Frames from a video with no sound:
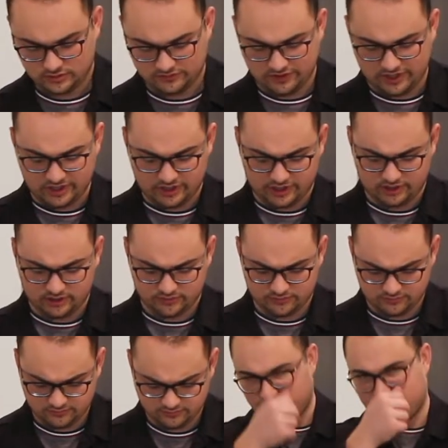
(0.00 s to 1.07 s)
Got like
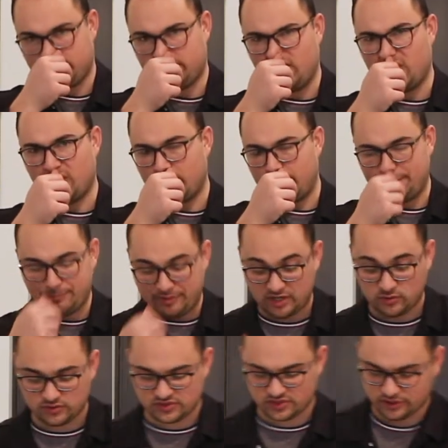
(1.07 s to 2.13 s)
4 big ones